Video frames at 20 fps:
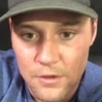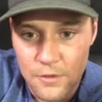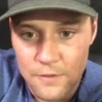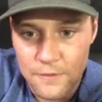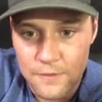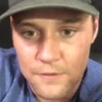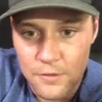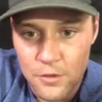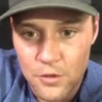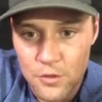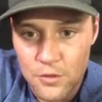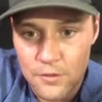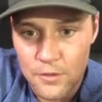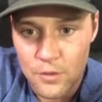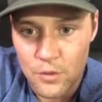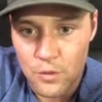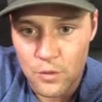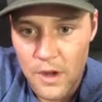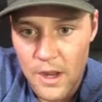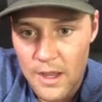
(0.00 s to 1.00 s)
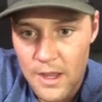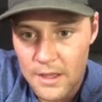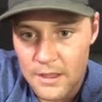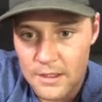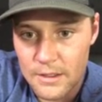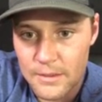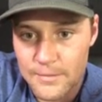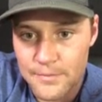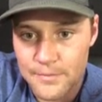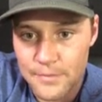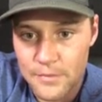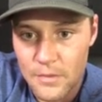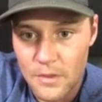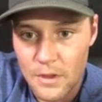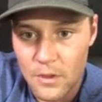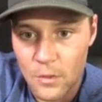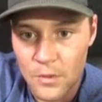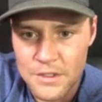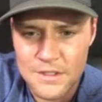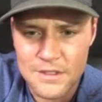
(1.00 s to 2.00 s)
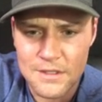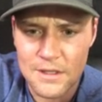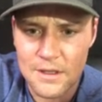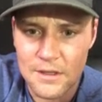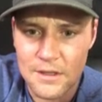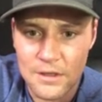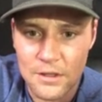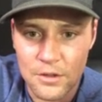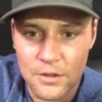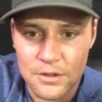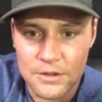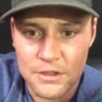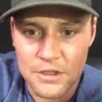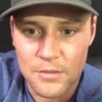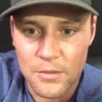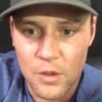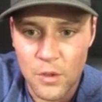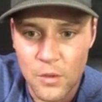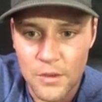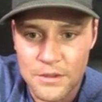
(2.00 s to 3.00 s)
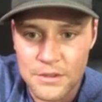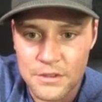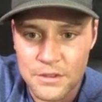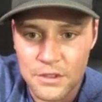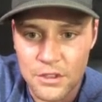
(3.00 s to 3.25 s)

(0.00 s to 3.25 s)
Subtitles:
food variety, which is a, legitimate question.